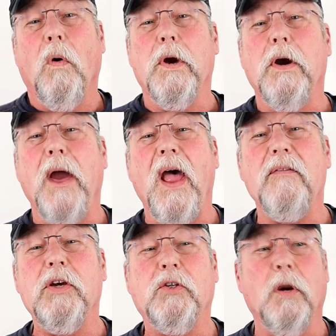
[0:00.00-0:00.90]
Or you're
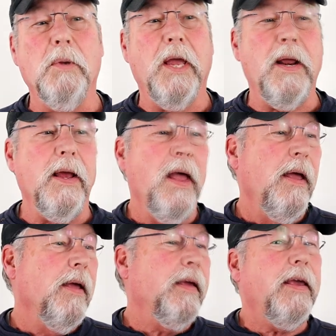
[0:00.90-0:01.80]
having trouble getting
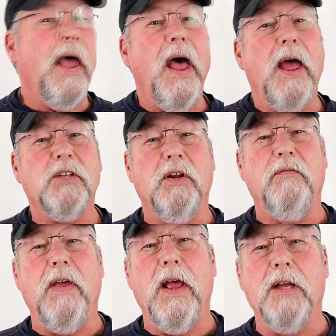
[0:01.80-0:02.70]
cash
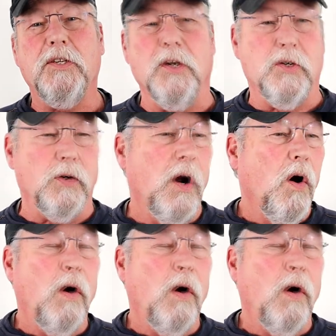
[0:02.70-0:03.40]
advances or